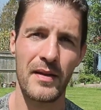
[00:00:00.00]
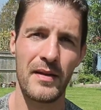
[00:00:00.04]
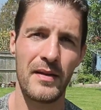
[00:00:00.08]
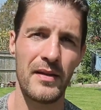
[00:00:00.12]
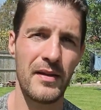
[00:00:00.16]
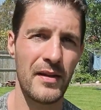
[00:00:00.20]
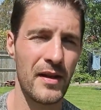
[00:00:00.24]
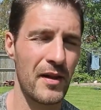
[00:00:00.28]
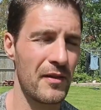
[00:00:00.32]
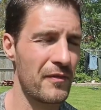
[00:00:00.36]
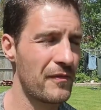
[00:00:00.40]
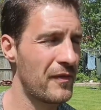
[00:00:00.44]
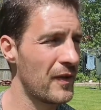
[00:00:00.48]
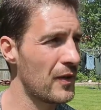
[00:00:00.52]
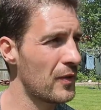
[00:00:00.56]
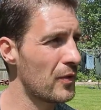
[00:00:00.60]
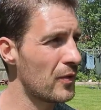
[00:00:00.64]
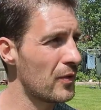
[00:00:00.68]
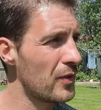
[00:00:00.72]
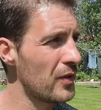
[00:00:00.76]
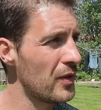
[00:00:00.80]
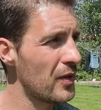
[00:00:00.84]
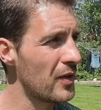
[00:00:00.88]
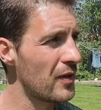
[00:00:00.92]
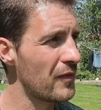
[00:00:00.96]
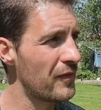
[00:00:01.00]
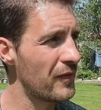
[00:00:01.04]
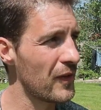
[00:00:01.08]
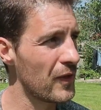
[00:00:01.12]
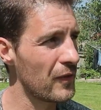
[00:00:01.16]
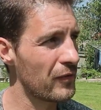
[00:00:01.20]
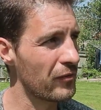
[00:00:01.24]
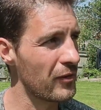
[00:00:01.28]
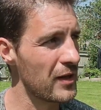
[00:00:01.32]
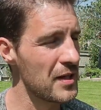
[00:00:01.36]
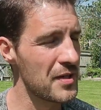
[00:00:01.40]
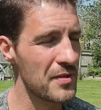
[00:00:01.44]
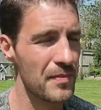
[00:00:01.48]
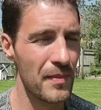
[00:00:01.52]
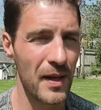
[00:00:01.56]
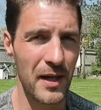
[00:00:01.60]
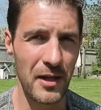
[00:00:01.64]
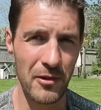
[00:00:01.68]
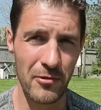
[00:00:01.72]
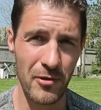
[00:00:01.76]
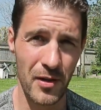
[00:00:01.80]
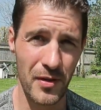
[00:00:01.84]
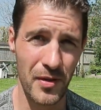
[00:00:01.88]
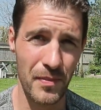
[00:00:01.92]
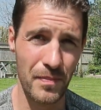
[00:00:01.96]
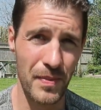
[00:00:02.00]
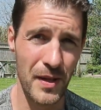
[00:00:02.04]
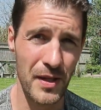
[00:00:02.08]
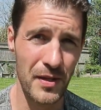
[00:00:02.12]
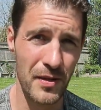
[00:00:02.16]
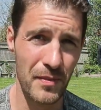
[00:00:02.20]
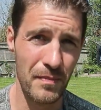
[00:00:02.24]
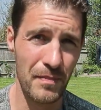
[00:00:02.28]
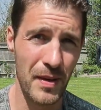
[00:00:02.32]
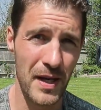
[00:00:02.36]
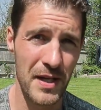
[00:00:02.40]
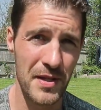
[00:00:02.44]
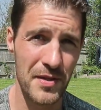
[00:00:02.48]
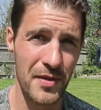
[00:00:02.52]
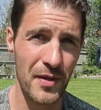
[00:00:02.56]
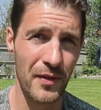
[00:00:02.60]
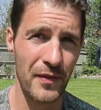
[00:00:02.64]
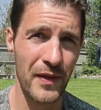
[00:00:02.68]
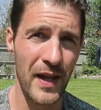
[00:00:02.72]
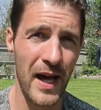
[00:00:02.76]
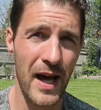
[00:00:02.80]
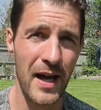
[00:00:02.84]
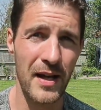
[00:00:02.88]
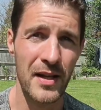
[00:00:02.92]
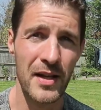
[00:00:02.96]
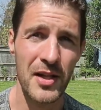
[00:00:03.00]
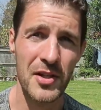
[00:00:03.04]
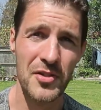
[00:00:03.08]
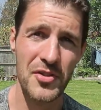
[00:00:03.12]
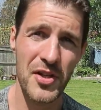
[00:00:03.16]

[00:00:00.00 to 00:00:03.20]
you know, you can feel free to make your own opinion based on that.